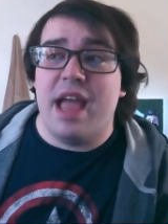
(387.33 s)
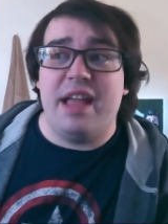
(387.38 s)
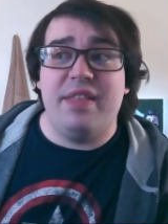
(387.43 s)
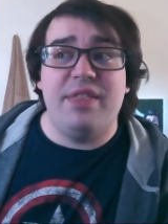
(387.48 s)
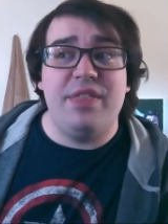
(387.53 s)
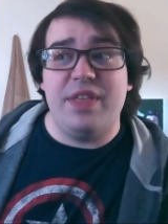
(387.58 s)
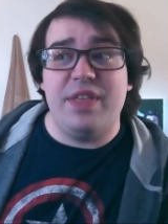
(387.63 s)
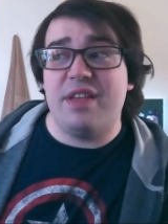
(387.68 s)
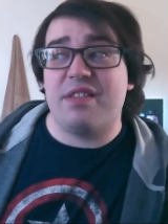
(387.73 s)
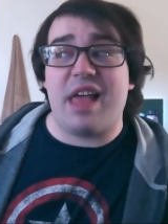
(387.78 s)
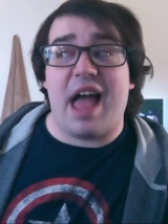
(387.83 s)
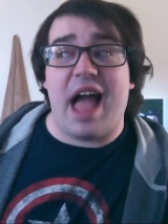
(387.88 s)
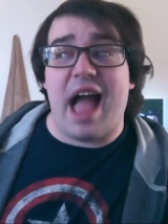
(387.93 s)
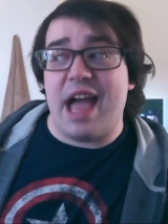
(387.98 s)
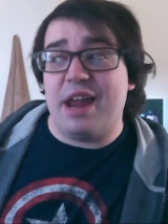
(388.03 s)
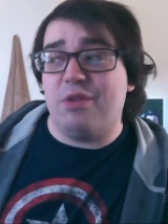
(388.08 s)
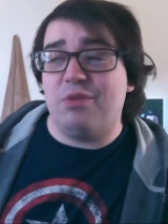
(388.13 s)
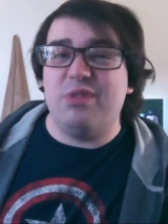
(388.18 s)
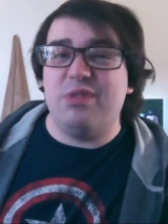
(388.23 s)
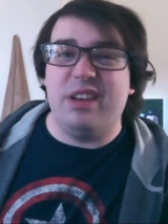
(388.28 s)
And the thing is,
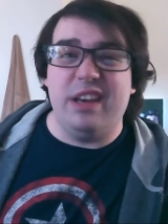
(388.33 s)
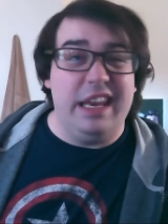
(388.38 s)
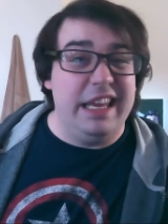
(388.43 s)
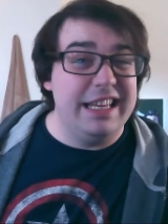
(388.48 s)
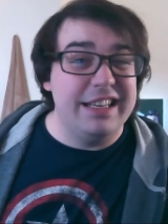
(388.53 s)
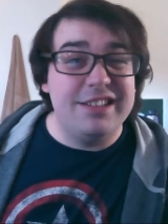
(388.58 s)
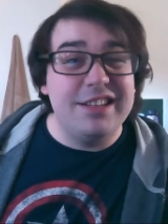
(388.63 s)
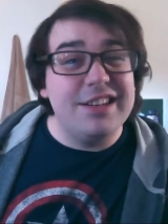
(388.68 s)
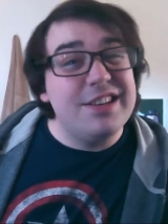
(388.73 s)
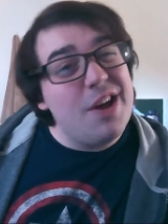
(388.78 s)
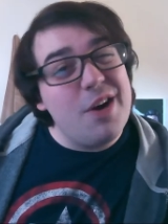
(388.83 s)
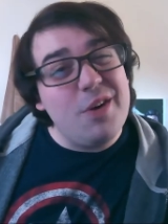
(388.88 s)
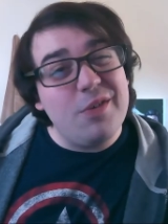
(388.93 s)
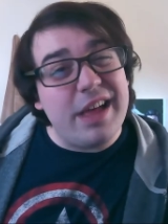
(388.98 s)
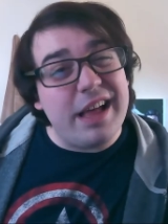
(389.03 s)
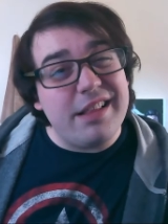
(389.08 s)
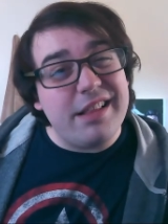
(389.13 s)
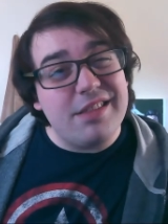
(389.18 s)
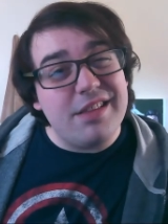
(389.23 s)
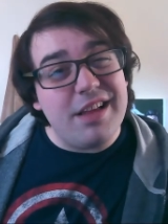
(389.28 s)
I don't need to know
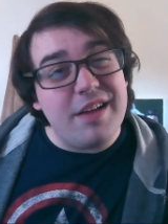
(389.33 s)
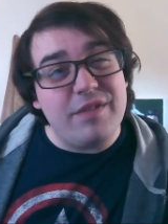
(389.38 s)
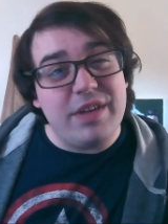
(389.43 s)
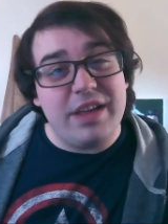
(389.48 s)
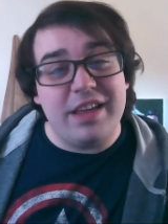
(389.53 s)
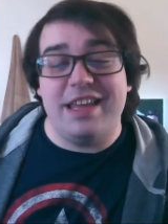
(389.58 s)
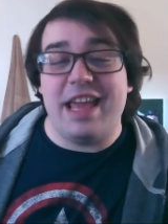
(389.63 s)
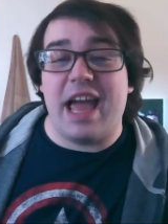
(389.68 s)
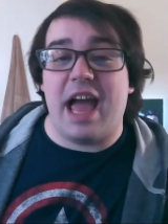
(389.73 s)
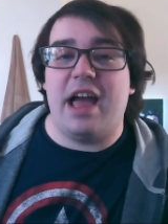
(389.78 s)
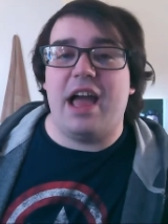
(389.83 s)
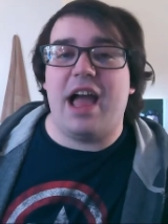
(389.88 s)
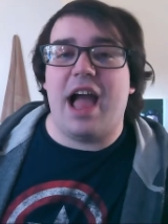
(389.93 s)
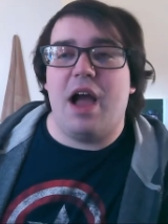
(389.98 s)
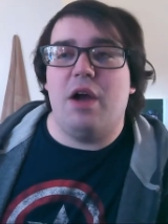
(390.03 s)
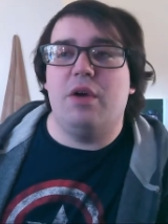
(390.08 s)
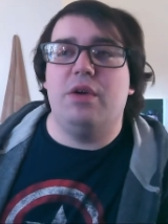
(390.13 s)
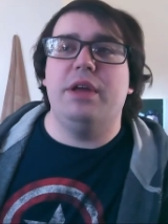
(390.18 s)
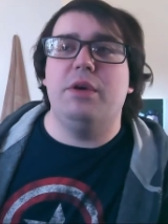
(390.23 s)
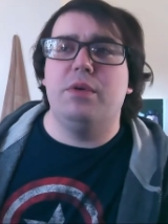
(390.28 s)
that stuff. Like, yeah,
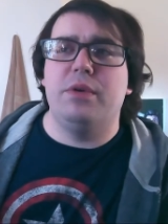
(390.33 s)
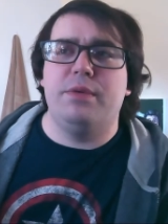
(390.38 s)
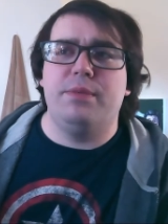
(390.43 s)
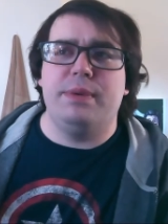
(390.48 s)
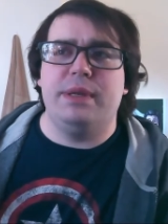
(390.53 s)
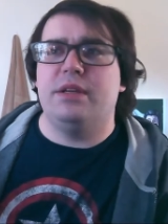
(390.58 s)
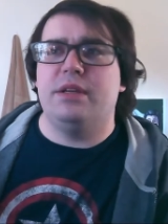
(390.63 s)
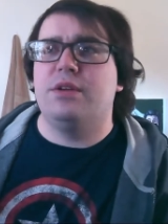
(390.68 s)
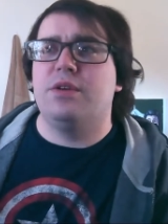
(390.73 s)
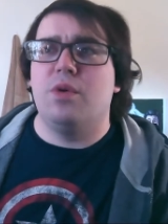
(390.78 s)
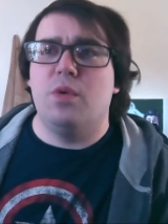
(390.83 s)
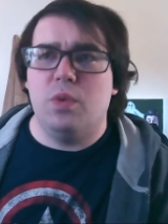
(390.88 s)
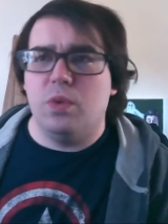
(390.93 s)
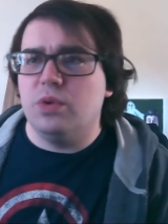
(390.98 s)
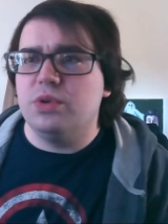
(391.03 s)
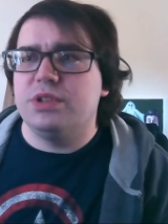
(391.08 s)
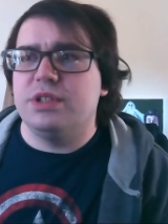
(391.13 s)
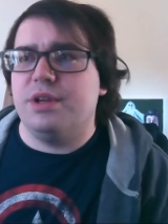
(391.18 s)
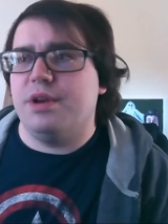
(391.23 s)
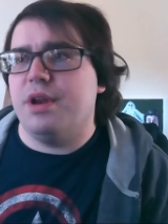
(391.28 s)
I, it would be
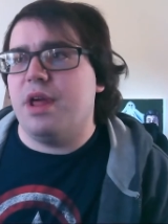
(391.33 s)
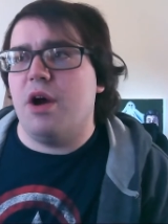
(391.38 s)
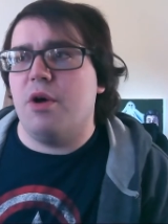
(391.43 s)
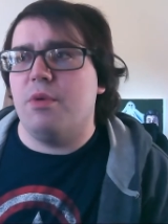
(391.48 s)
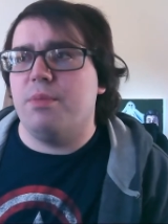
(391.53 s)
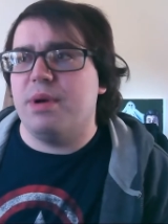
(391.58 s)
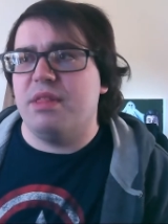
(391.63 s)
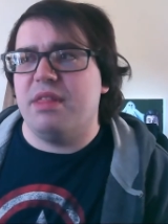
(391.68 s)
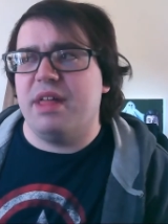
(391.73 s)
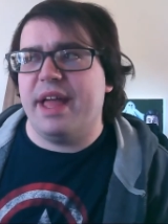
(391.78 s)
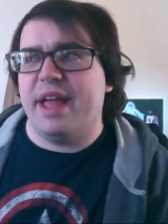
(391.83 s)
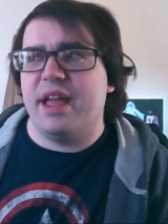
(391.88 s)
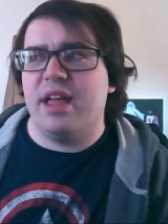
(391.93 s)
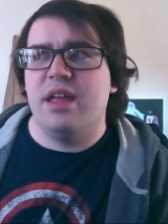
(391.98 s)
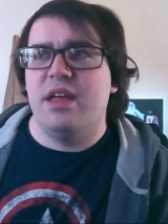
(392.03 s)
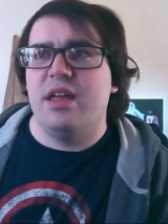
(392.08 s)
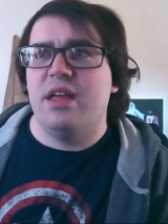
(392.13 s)
cool to know, but like,